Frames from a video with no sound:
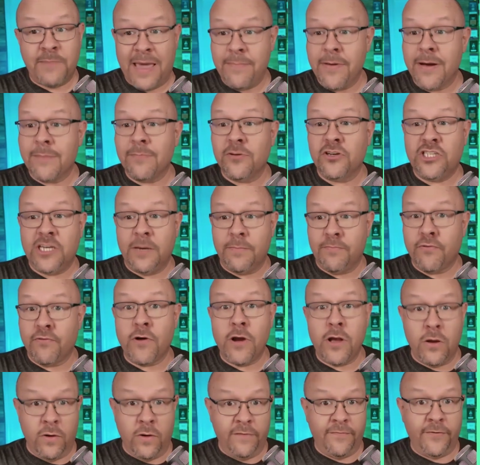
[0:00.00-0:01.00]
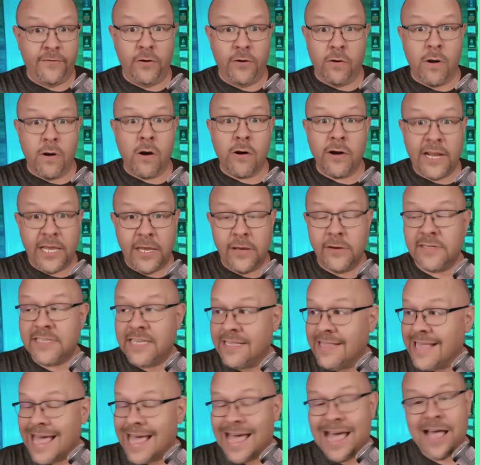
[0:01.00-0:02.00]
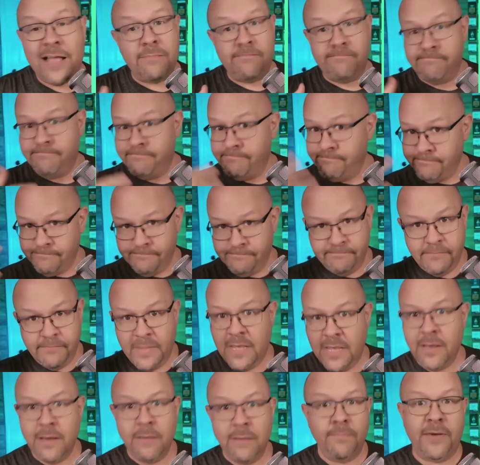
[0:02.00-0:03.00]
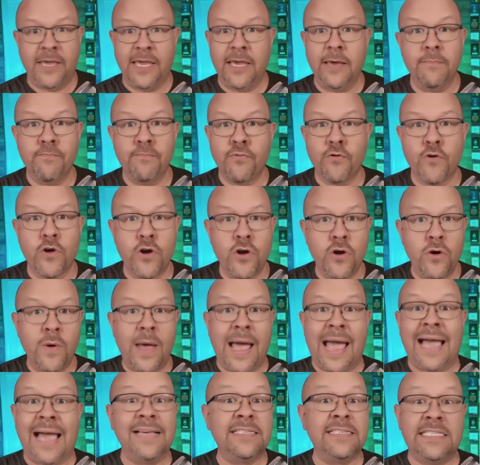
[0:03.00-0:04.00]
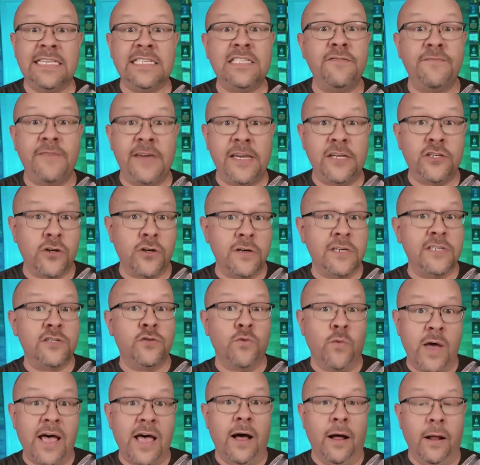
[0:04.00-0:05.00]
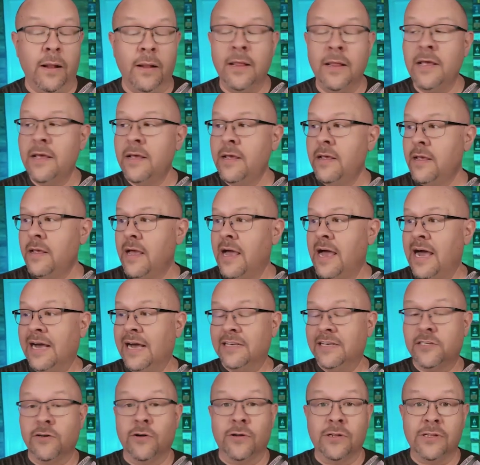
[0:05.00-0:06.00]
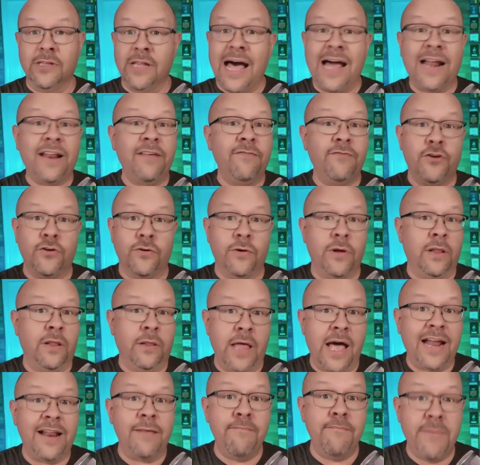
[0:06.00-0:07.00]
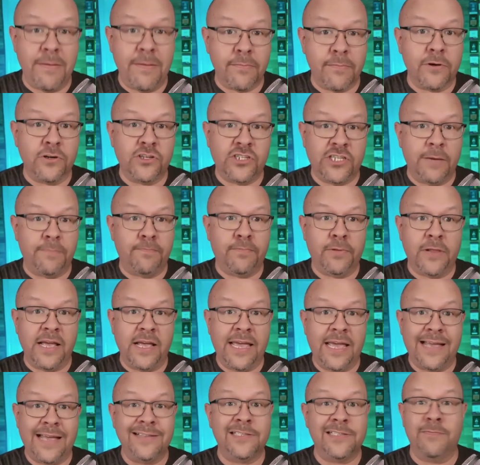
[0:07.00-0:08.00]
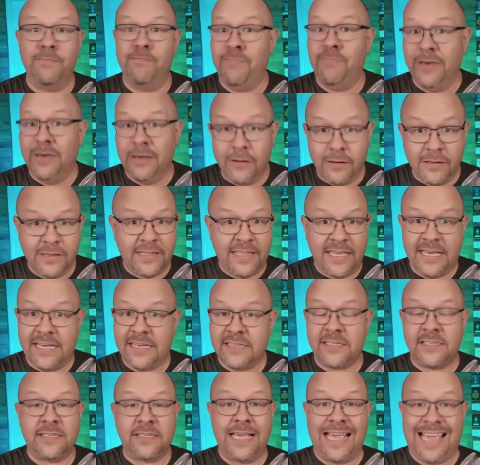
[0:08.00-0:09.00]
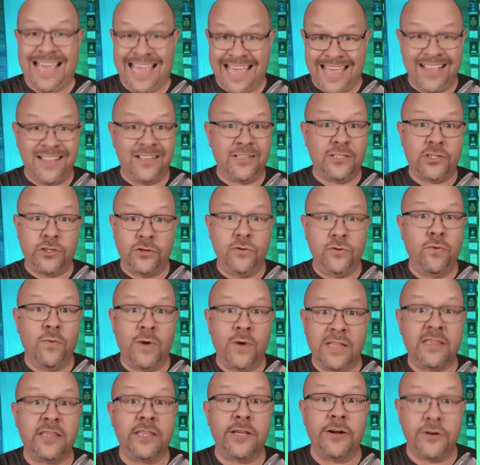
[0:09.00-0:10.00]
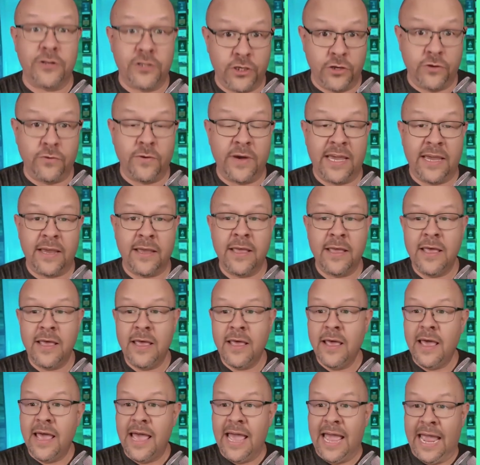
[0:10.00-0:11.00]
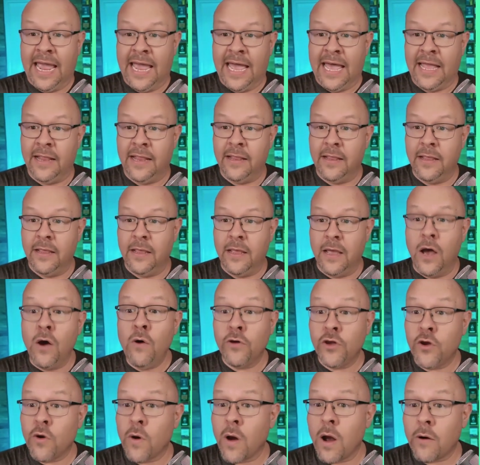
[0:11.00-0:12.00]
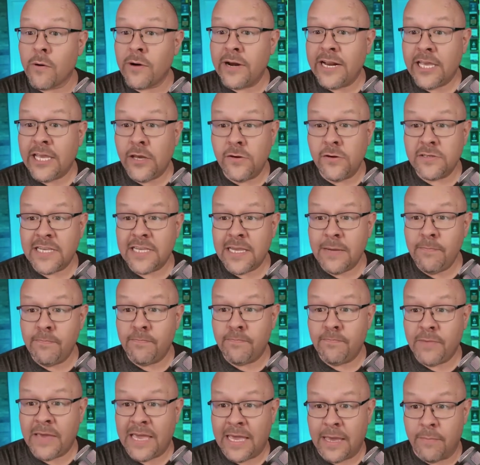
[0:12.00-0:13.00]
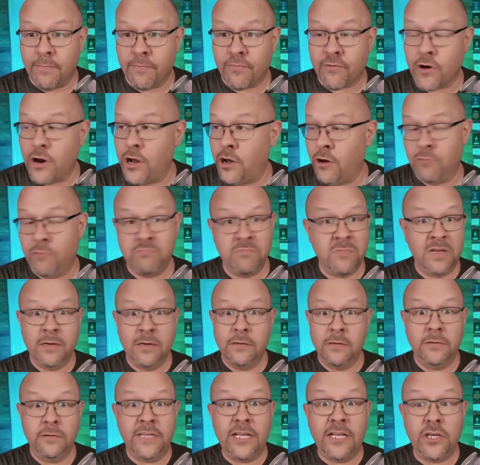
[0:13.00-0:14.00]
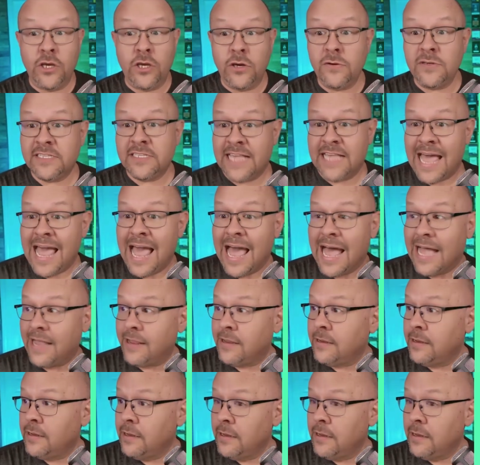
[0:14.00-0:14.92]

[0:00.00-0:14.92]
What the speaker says: Pay Membership Pro. If you're already using that, PM Pro has this feature as well. So a lot of membership plugins build this into what they're doing. And oh, you're already using PM Pro, then use that.